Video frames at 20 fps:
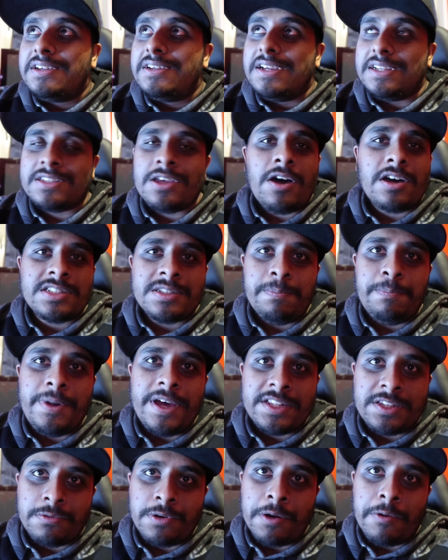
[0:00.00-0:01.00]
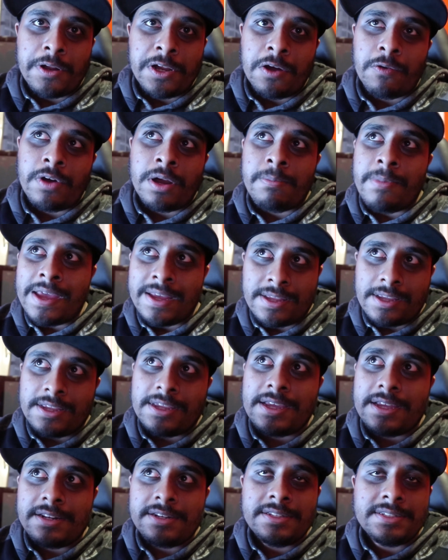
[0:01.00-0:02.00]
It's hard to better it when you're
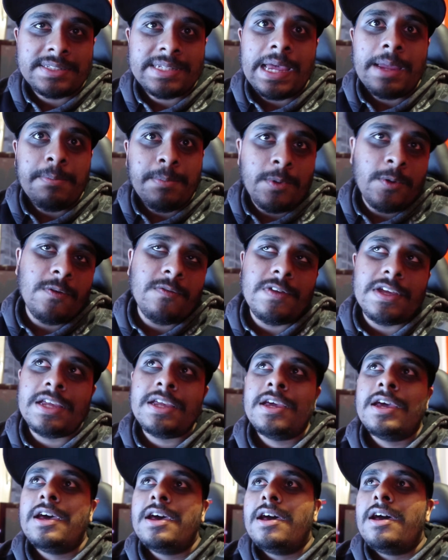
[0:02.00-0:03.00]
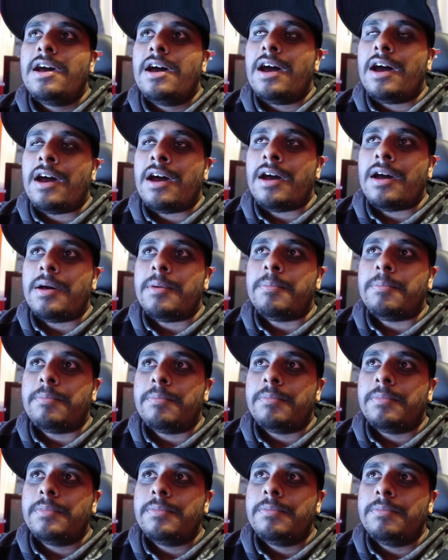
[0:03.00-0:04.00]
remaking it, the same movie.
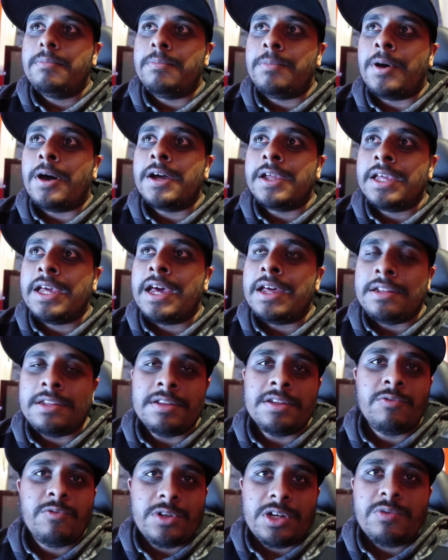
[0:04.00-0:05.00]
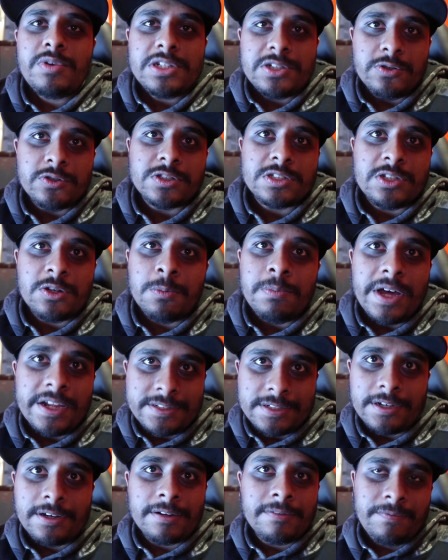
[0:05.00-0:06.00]
But yeah, the original's still
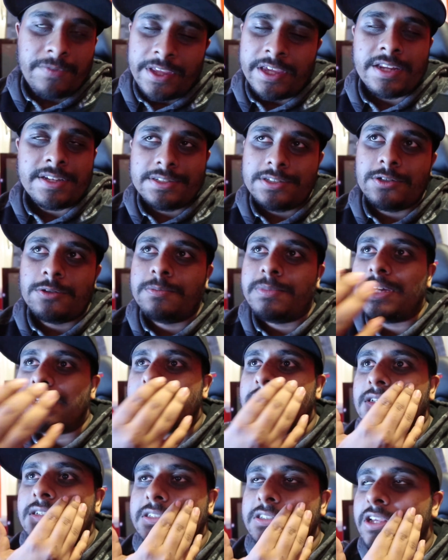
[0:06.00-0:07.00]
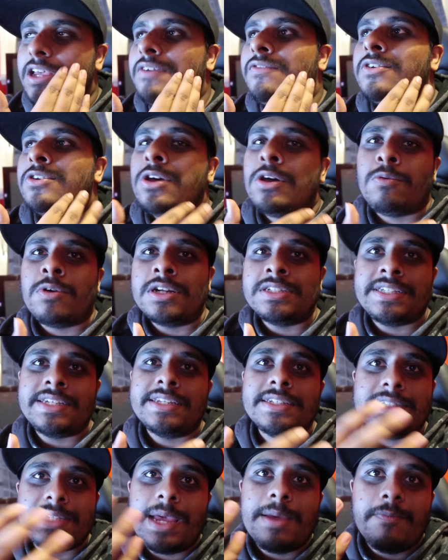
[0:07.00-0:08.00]
better. It is still better. So if you don't want to see
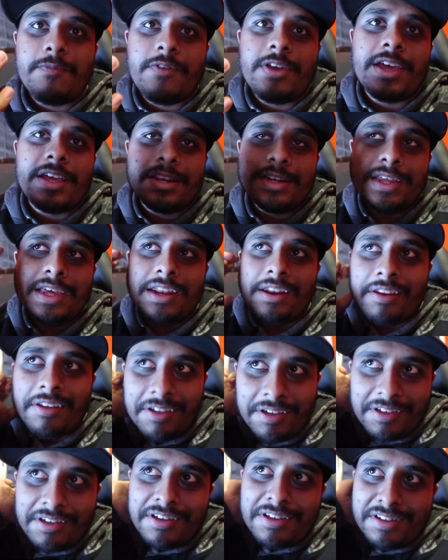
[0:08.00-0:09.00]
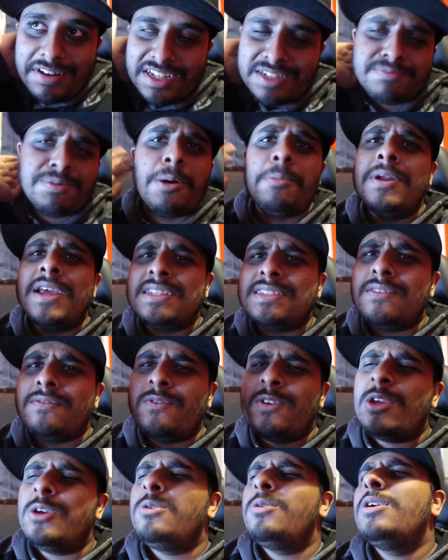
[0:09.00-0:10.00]
the same thing, then this probably isn't
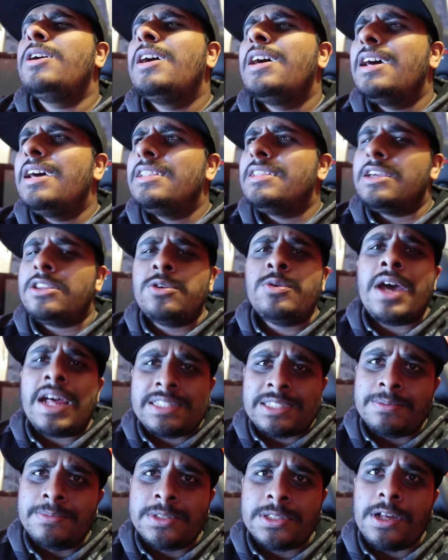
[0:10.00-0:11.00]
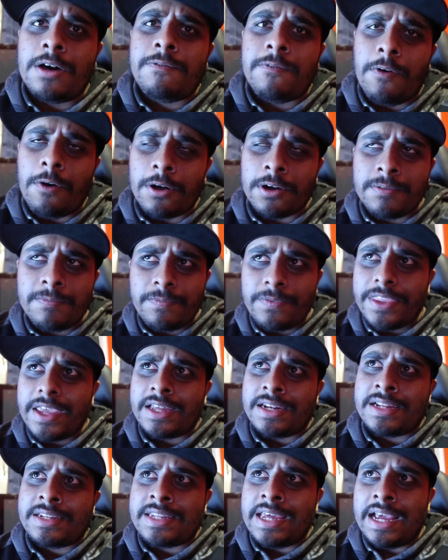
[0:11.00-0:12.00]
for you. They do add some stuff on,
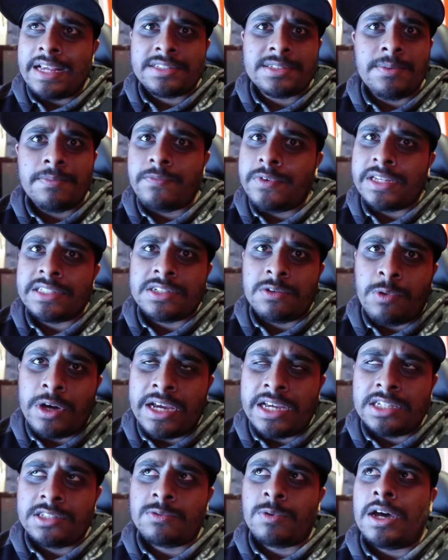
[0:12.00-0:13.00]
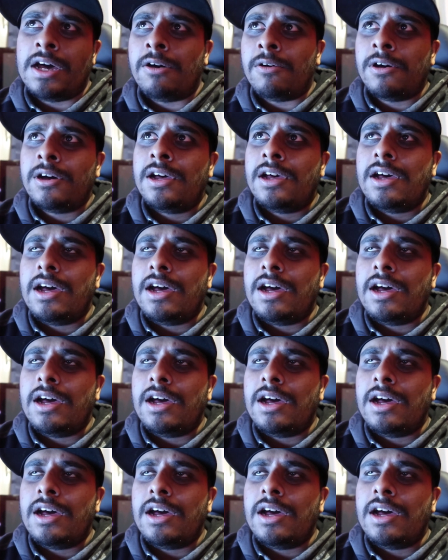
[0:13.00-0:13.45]
and it takes some things away as well.